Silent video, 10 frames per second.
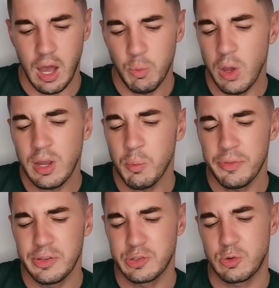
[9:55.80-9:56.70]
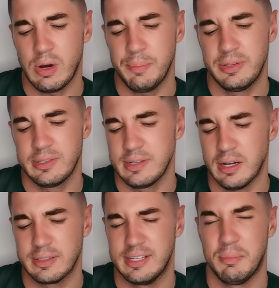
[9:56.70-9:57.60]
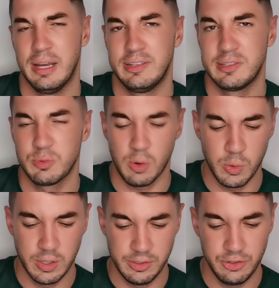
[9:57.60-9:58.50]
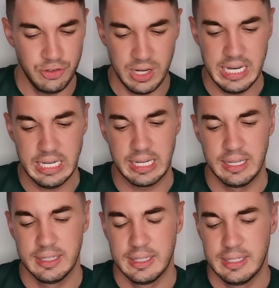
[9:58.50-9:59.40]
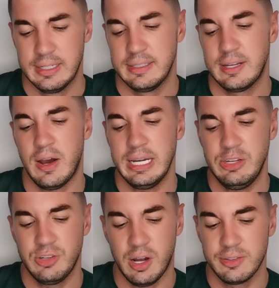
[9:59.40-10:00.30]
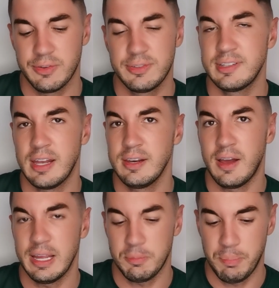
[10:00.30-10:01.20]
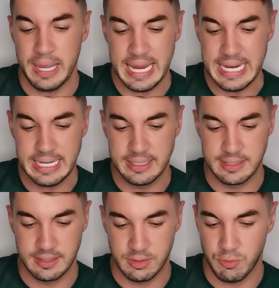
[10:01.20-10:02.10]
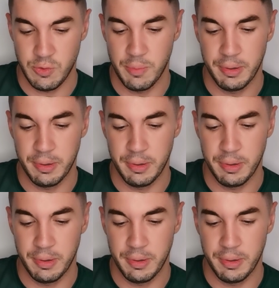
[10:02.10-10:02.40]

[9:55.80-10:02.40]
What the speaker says: I woke up with the script stuck to my swollen cheek. Tiny shards of sunlight peeked through the